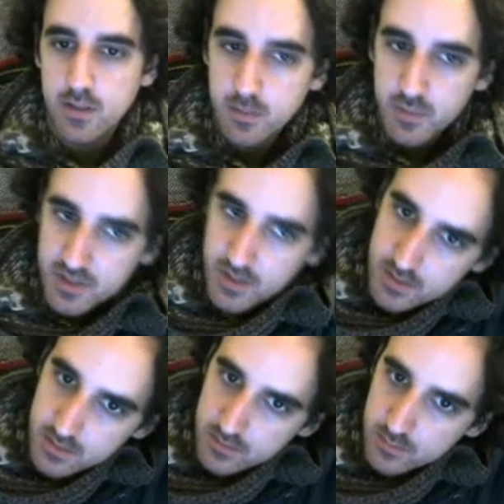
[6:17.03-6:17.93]
Let me
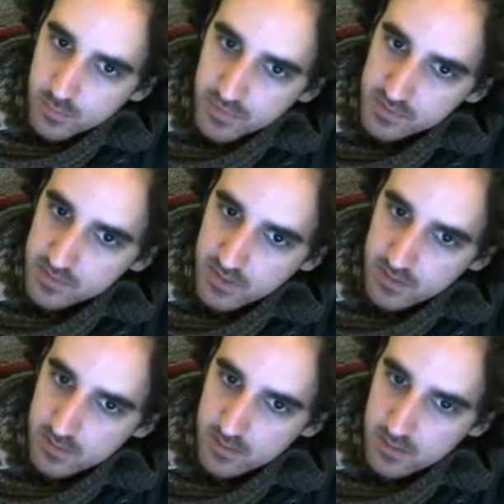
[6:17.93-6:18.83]
change this to
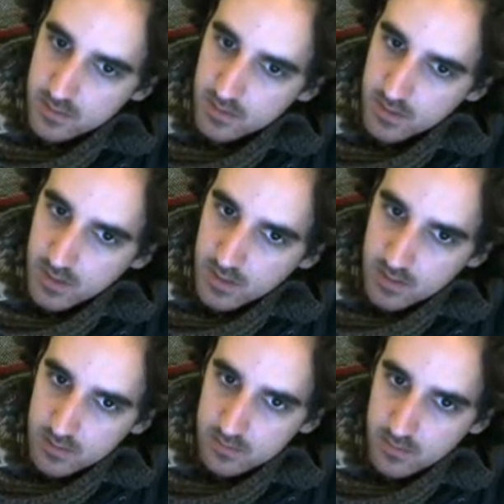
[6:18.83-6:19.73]
percentage
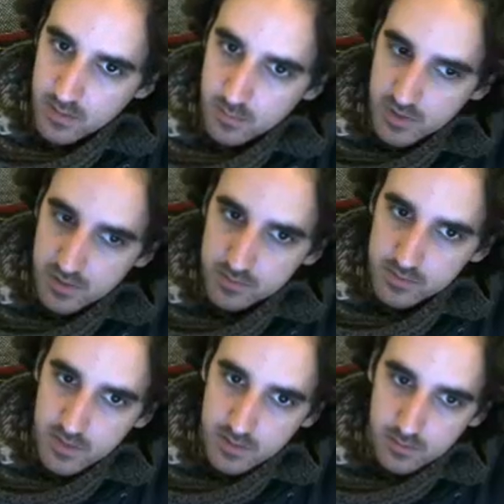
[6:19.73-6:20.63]
so I can make sure
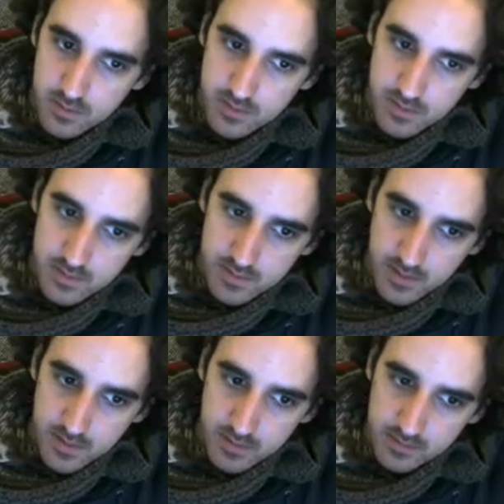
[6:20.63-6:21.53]
that I do this at the
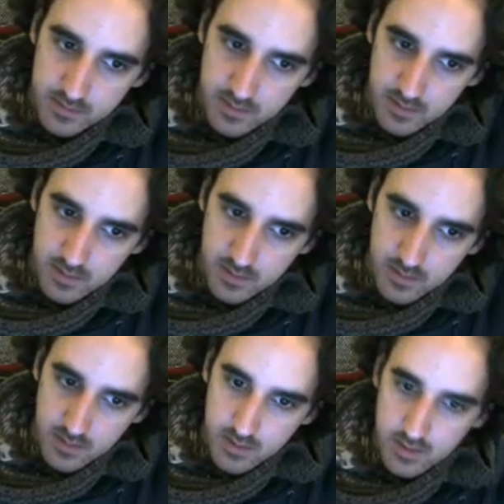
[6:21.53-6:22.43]
center,
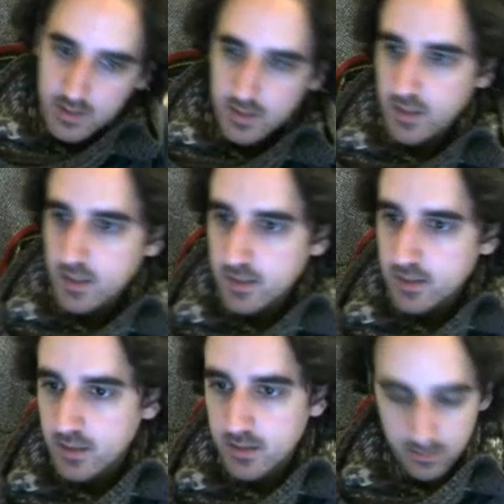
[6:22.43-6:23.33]

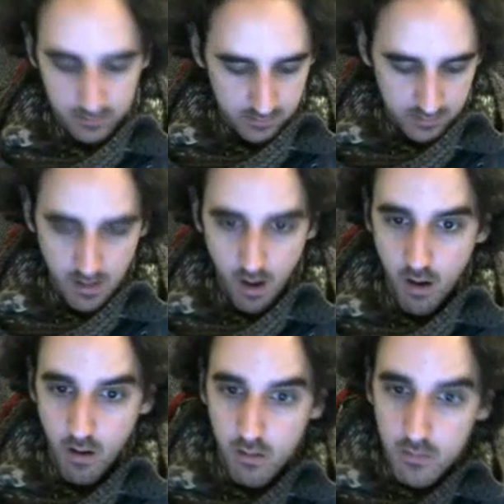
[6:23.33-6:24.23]
and then I'm gonna
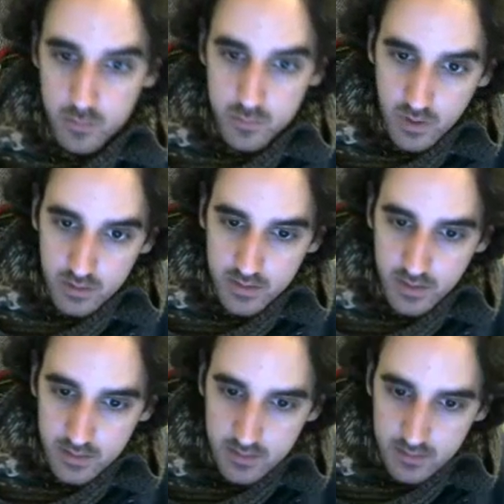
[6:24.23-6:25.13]

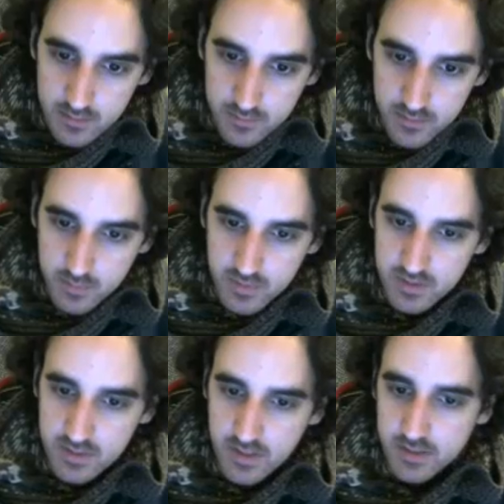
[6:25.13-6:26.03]
rotate this from the
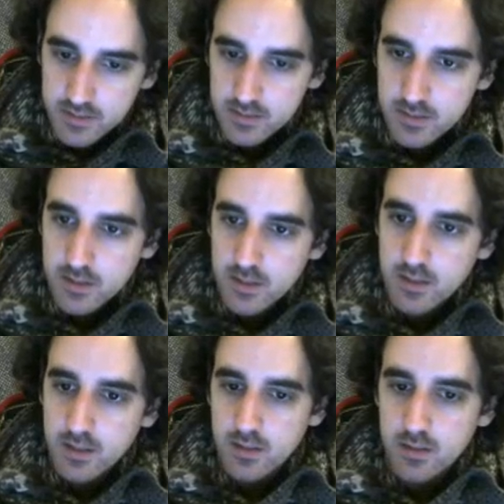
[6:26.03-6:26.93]
center
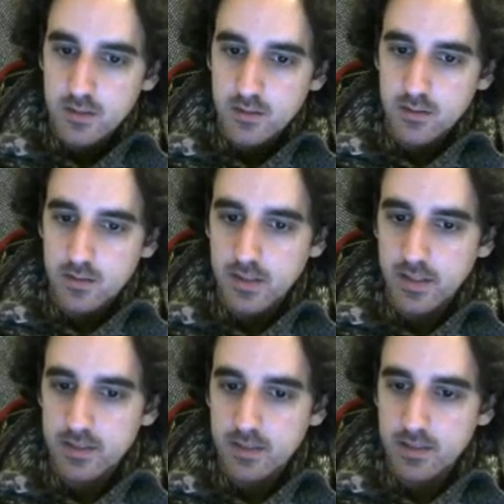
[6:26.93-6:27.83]

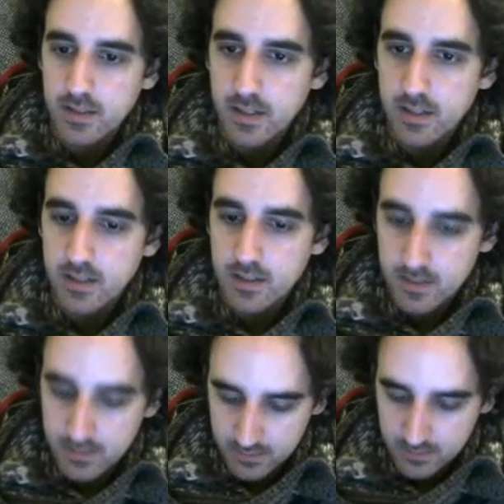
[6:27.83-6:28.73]
like that.
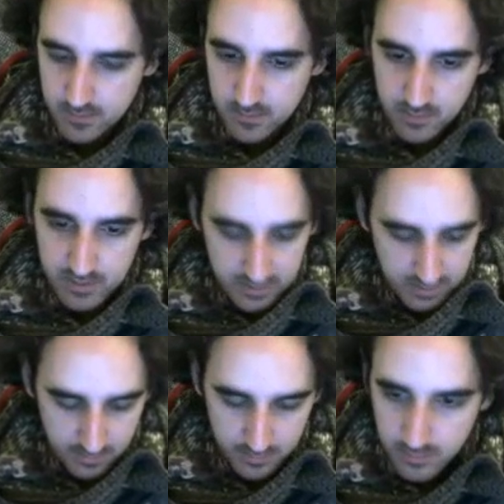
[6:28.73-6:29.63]
Well, it
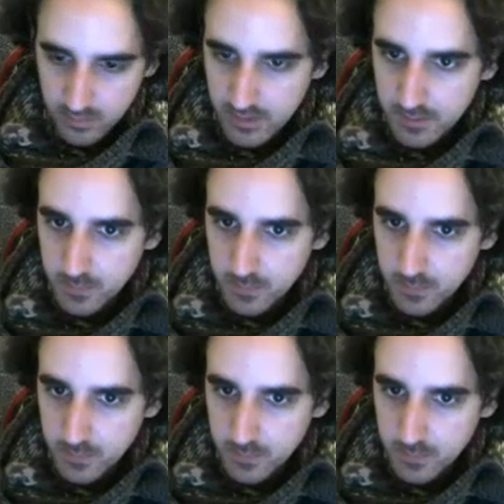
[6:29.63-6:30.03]
didn't do it.